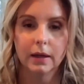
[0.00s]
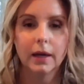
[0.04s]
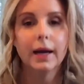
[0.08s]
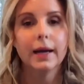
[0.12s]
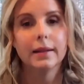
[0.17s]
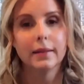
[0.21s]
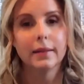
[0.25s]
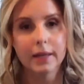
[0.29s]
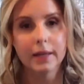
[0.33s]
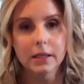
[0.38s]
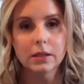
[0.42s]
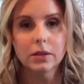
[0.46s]

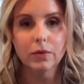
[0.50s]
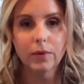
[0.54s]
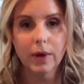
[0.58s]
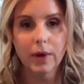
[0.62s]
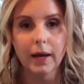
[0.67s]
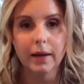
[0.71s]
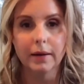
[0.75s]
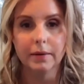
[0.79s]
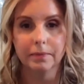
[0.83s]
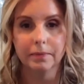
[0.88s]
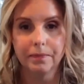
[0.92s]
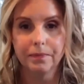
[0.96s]
And that's
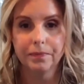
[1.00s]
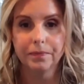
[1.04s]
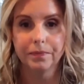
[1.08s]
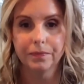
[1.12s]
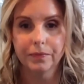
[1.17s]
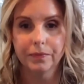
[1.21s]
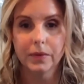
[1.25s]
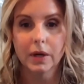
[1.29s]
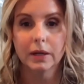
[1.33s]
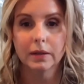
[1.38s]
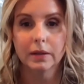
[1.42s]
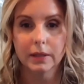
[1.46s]
okay.
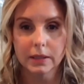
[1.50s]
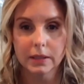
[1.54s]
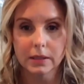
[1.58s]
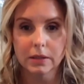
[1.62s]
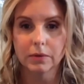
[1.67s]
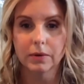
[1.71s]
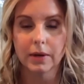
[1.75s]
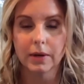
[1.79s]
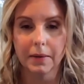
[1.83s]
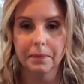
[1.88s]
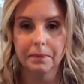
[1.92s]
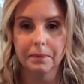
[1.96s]
That's
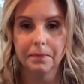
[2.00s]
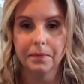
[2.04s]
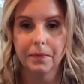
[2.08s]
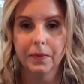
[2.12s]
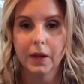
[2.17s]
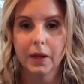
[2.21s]
okay.